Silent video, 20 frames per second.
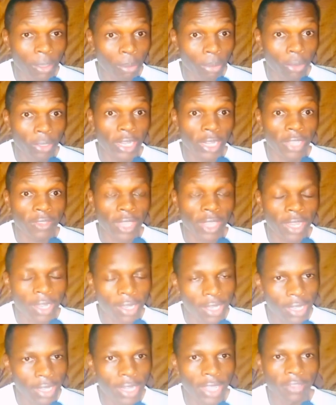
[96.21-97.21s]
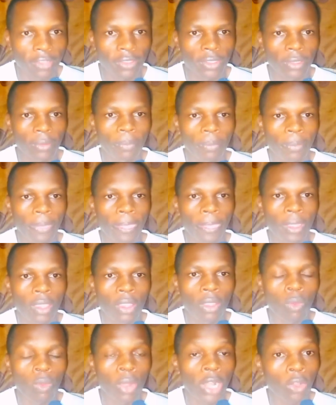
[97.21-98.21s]
supporters and leaders
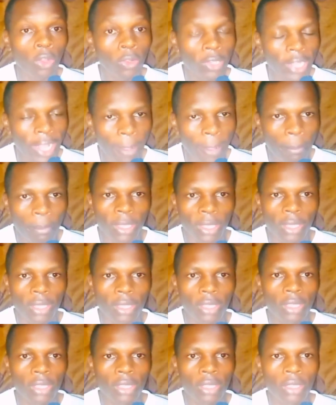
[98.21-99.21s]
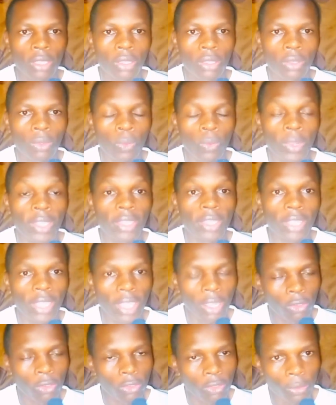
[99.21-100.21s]
were not happy with
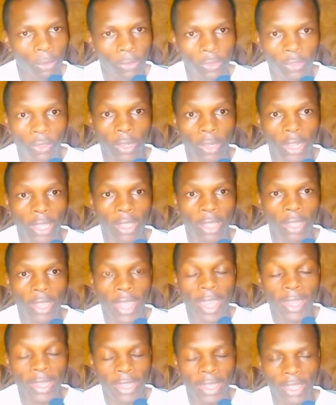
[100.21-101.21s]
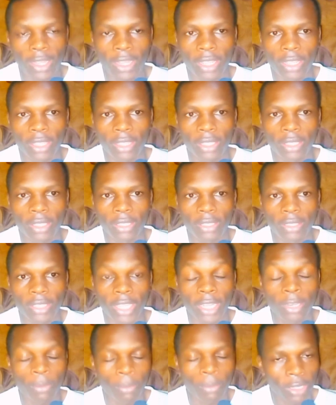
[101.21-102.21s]
Kalonzo Musyoka attending
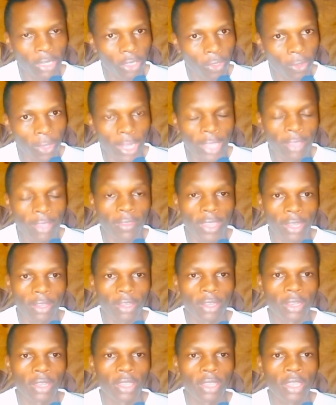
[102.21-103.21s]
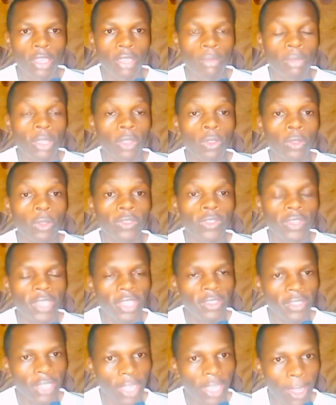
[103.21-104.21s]
that particular event, because
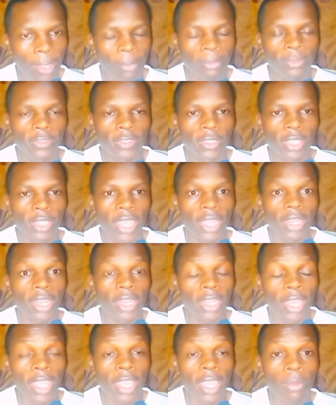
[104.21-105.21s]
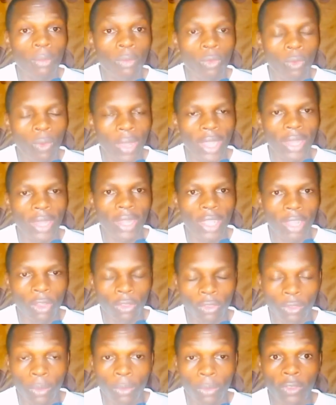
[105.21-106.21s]
this comes at a time when
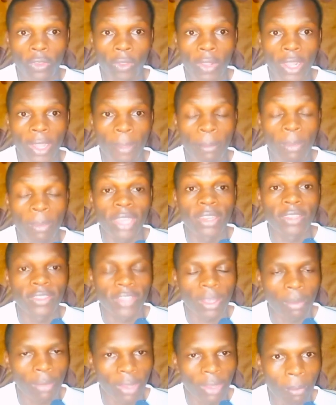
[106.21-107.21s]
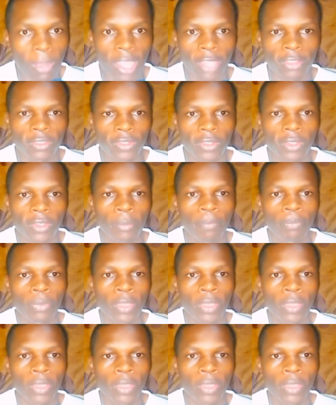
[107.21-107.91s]
Kalonzo Musyoka made some remarks